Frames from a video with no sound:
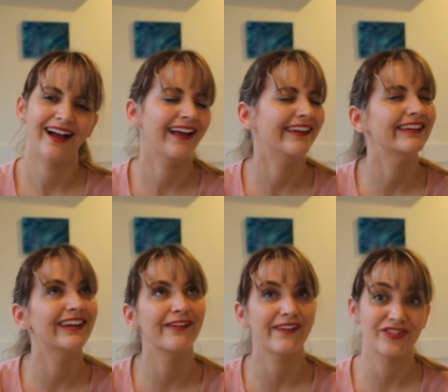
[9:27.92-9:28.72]
I
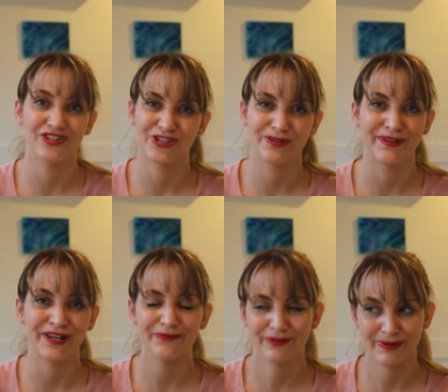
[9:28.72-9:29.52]
love as a
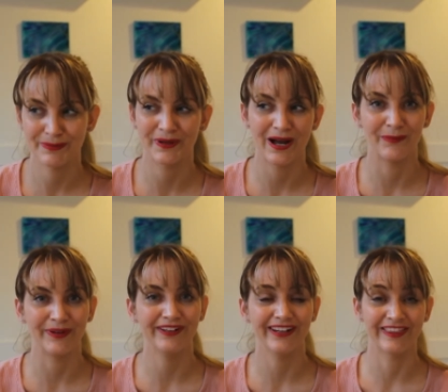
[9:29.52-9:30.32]
GP when people come
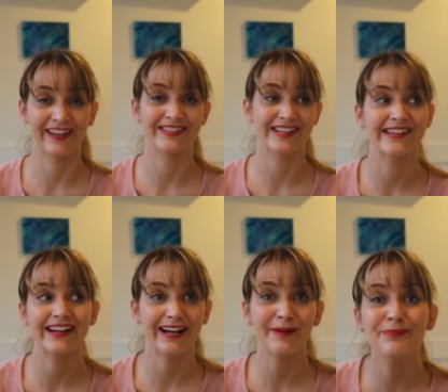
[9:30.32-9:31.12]
in and they say,
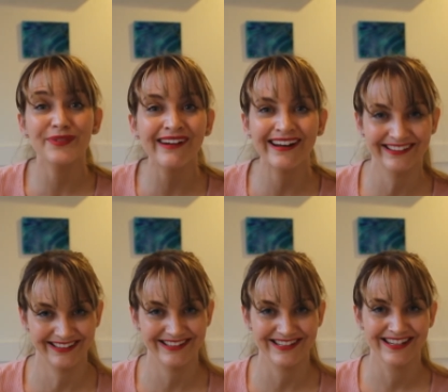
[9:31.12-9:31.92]
I'm
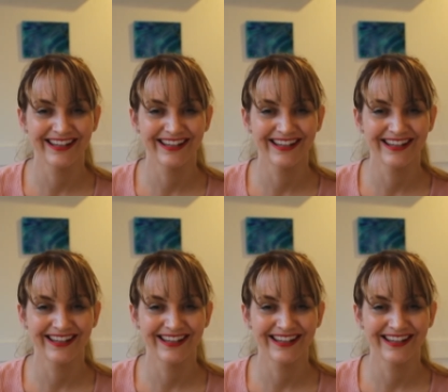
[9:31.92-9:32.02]
pregnant.